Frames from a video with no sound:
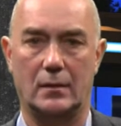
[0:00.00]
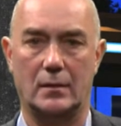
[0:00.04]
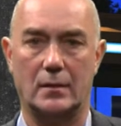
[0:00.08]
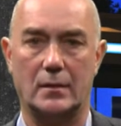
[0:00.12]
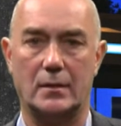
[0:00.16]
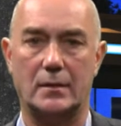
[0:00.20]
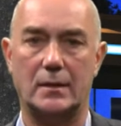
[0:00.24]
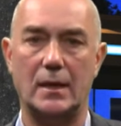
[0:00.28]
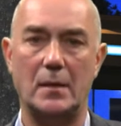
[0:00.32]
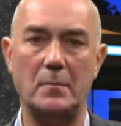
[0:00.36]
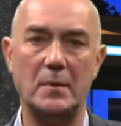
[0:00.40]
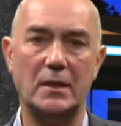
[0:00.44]

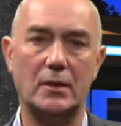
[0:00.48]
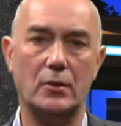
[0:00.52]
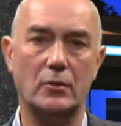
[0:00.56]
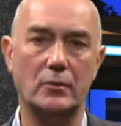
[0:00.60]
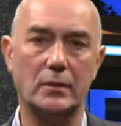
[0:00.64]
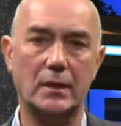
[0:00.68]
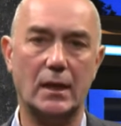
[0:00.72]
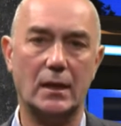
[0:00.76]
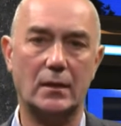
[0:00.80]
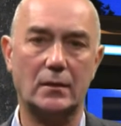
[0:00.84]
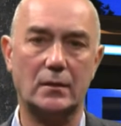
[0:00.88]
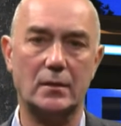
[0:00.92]

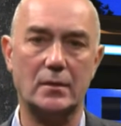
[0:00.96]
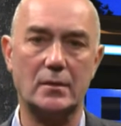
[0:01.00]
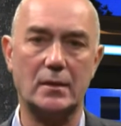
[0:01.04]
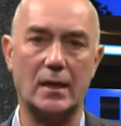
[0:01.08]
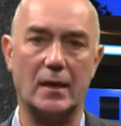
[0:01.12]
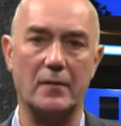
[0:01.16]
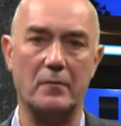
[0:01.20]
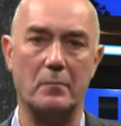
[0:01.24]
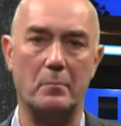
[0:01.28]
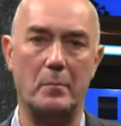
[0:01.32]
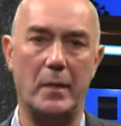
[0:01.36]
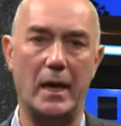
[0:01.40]
Semiconductors
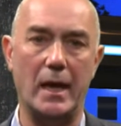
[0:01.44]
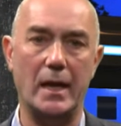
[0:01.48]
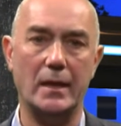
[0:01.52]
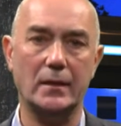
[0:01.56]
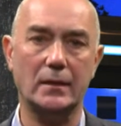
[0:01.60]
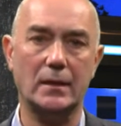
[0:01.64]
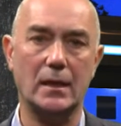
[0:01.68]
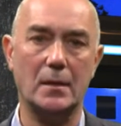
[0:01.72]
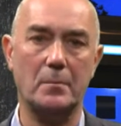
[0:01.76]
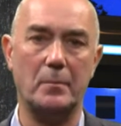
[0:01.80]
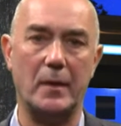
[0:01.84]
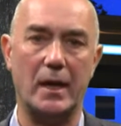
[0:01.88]
have
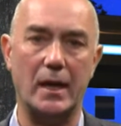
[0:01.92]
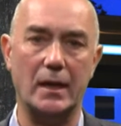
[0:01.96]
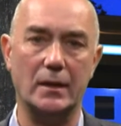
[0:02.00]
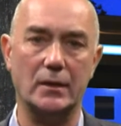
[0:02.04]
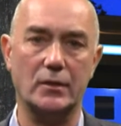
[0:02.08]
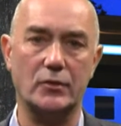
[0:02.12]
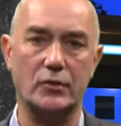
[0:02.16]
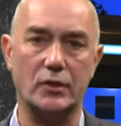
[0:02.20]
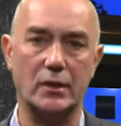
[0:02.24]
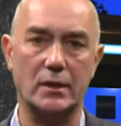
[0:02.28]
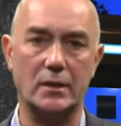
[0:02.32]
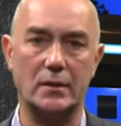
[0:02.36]
bandgap
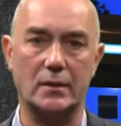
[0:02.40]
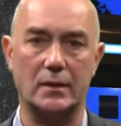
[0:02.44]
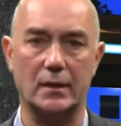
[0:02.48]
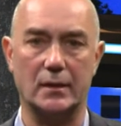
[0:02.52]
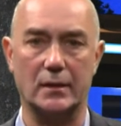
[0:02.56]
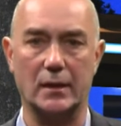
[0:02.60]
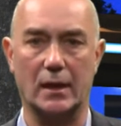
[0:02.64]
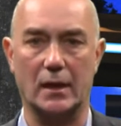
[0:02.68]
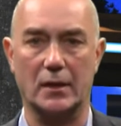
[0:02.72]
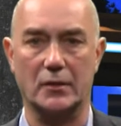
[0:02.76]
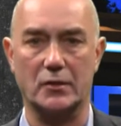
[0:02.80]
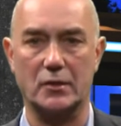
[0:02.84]
energies
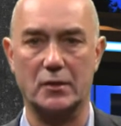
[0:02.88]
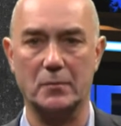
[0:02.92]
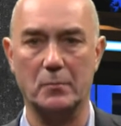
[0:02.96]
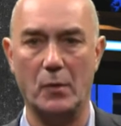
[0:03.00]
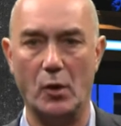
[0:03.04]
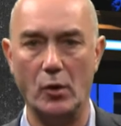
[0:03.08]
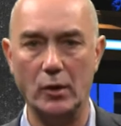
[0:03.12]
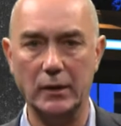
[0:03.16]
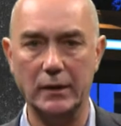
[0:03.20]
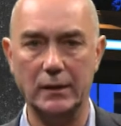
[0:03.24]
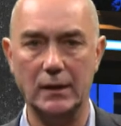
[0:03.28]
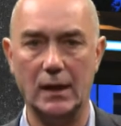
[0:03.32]
that are
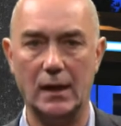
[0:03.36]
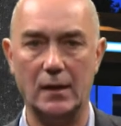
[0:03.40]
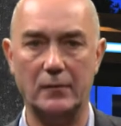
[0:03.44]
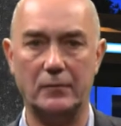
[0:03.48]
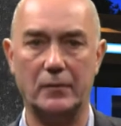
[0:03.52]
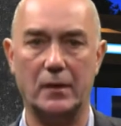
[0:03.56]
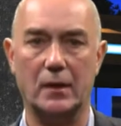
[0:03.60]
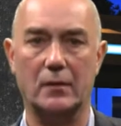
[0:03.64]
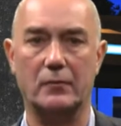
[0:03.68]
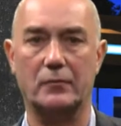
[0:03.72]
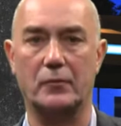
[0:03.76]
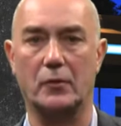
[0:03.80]
small
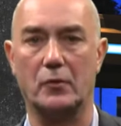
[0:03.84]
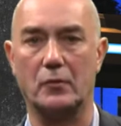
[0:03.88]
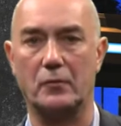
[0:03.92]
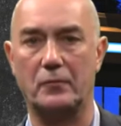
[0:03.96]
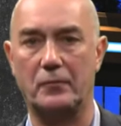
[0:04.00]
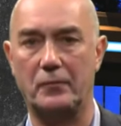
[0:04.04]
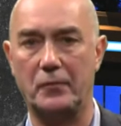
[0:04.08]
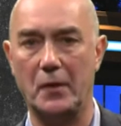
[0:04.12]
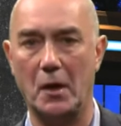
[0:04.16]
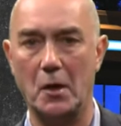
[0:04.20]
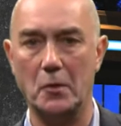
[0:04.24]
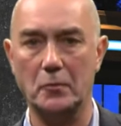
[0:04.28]
enough for
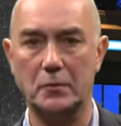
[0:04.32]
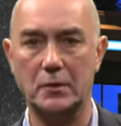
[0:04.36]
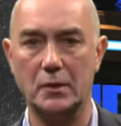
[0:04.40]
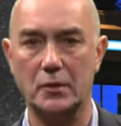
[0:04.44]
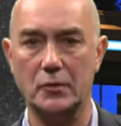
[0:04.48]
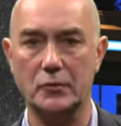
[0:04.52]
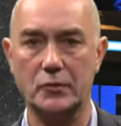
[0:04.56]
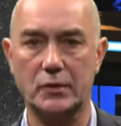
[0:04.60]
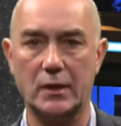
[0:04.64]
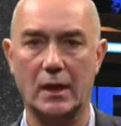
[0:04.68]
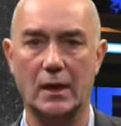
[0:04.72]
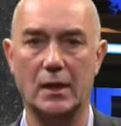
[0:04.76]

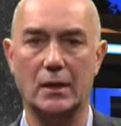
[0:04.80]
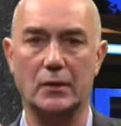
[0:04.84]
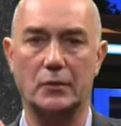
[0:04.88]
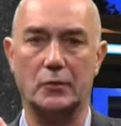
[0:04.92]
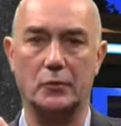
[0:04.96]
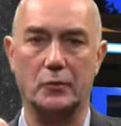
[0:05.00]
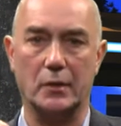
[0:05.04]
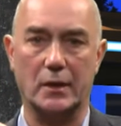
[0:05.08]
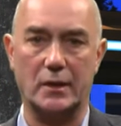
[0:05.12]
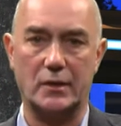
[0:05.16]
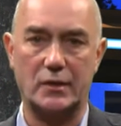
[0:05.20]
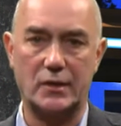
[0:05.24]
photons
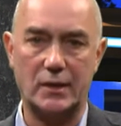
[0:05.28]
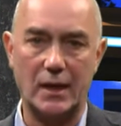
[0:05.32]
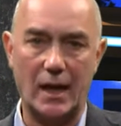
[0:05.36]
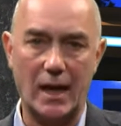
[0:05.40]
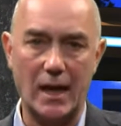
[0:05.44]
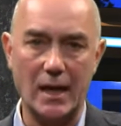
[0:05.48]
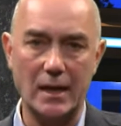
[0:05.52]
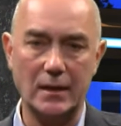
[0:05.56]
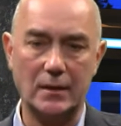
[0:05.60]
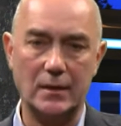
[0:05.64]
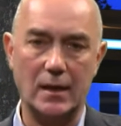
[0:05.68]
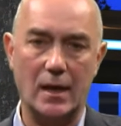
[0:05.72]
to
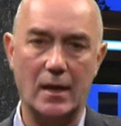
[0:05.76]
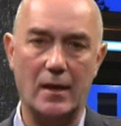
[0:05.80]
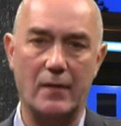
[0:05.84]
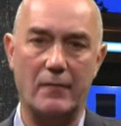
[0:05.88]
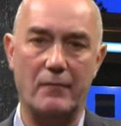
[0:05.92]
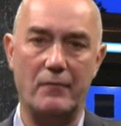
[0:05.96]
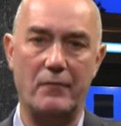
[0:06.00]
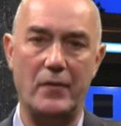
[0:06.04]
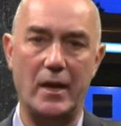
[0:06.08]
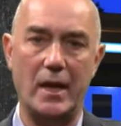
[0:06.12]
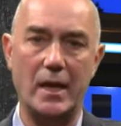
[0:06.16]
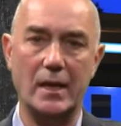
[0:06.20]
excite
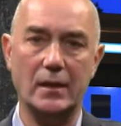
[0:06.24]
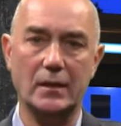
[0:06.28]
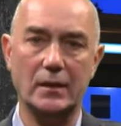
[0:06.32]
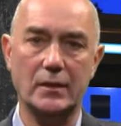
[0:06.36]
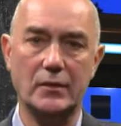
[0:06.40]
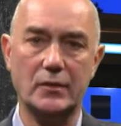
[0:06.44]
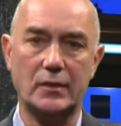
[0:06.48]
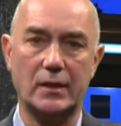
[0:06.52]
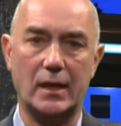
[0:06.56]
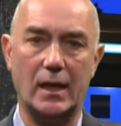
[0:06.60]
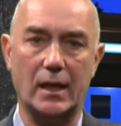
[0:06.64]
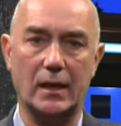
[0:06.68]

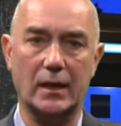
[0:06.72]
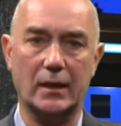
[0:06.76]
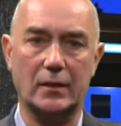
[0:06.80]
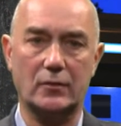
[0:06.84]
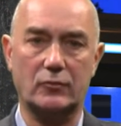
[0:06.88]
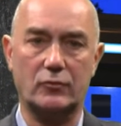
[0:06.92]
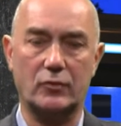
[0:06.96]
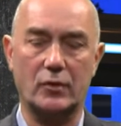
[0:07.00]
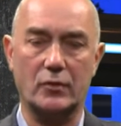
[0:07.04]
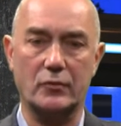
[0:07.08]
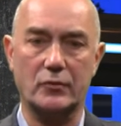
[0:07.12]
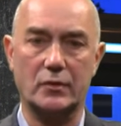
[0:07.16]
valence
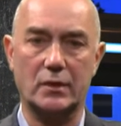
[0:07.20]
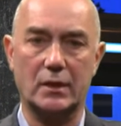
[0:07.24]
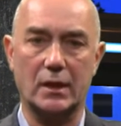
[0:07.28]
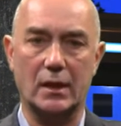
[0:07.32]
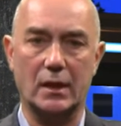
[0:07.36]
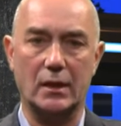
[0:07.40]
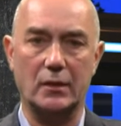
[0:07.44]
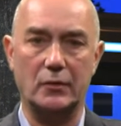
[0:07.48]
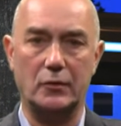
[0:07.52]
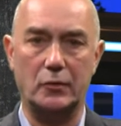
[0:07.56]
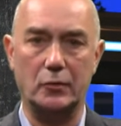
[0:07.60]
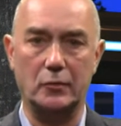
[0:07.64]
electrons
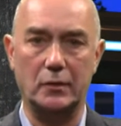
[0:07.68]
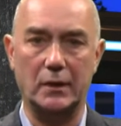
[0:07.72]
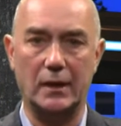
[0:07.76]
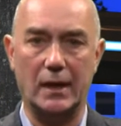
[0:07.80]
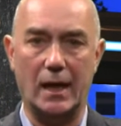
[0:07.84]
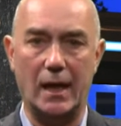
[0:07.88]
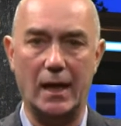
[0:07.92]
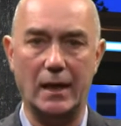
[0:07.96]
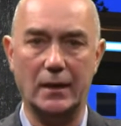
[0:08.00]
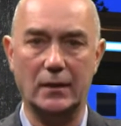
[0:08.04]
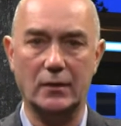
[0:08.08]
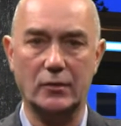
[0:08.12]
to the
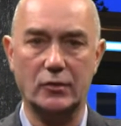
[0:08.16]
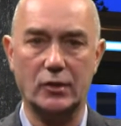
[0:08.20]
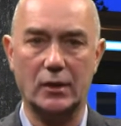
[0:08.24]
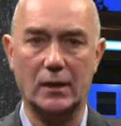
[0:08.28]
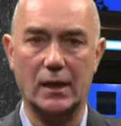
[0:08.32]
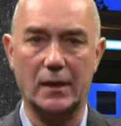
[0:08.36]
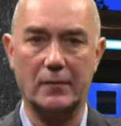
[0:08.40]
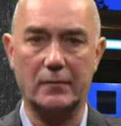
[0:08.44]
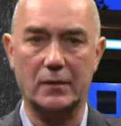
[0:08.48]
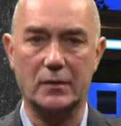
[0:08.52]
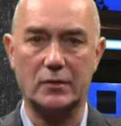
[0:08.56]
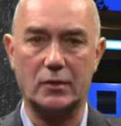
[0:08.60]
energy
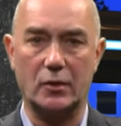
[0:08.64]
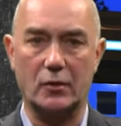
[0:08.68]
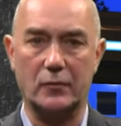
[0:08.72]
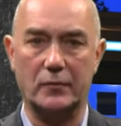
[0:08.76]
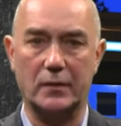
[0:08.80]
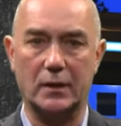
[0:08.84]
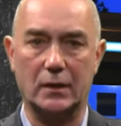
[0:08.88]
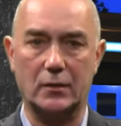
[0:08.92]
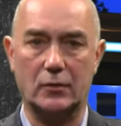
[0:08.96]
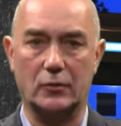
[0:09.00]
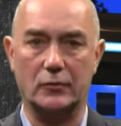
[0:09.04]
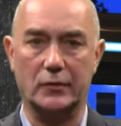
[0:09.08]
levels
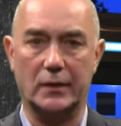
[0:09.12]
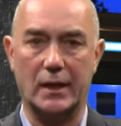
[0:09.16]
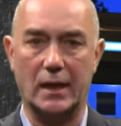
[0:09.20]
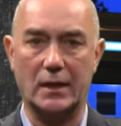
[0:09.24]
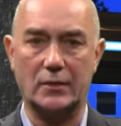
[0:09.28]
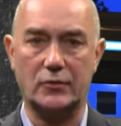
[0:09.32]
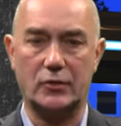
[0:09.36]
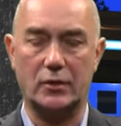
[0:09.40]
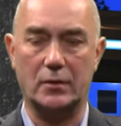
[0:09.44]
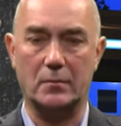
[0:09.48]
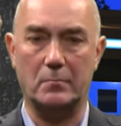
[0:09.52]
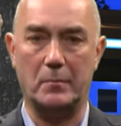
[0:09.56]
of the
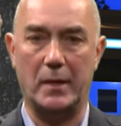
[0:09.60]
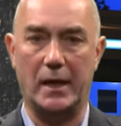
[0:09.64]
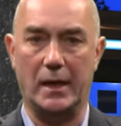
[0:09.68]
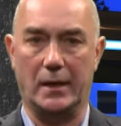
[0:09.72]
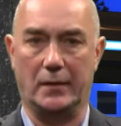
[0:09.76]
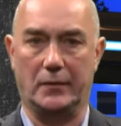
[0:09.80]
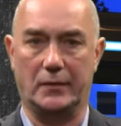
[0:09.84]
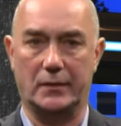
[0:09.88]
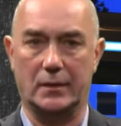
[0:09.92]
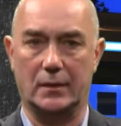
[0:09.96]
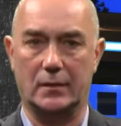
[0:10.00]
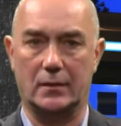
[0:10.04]
conduction
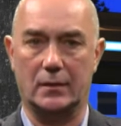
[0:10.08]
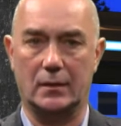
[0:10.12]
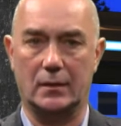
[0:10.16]
band.